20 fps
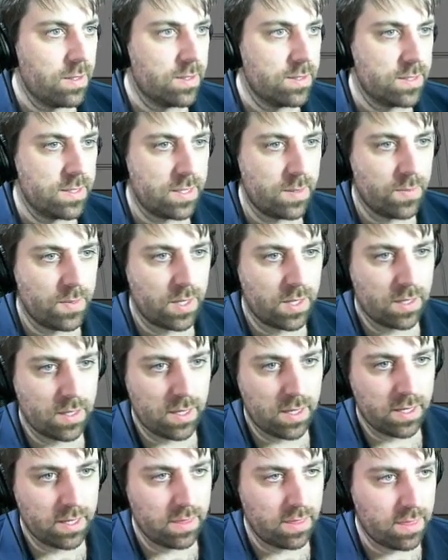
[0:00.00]
Something
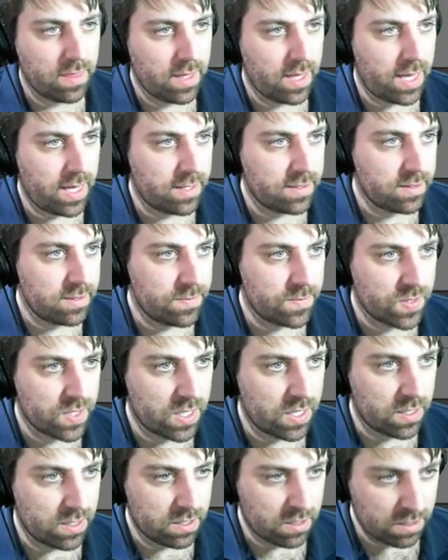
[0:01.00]
like that. I'm just
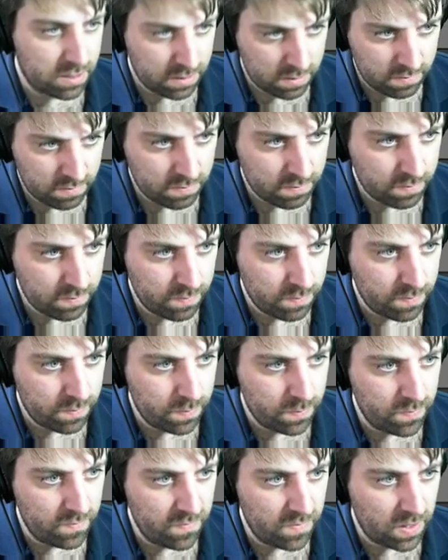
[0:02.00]
gonna
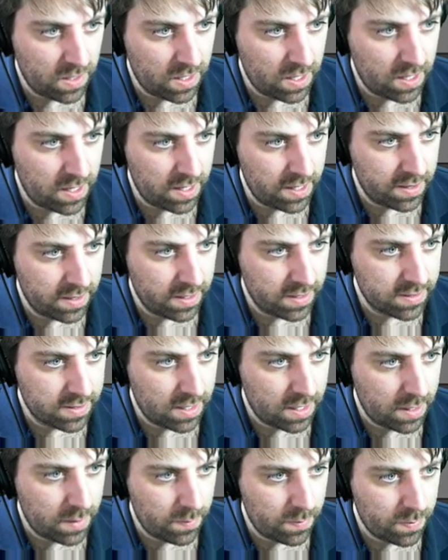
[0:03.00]
line these
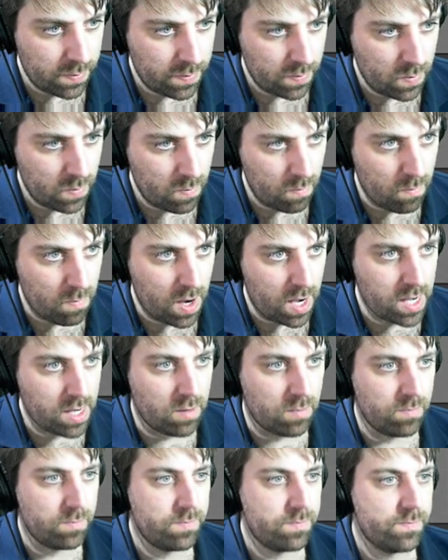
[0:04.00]
up.
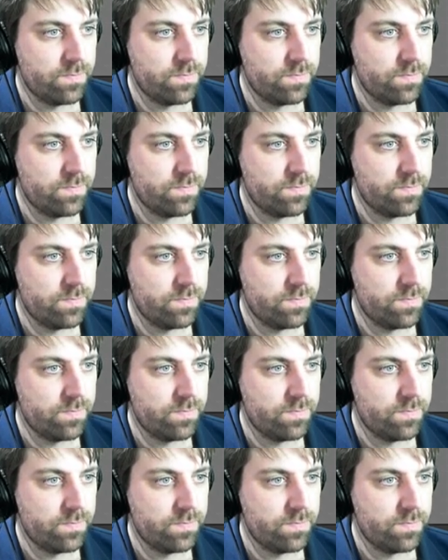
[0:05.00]
Bam!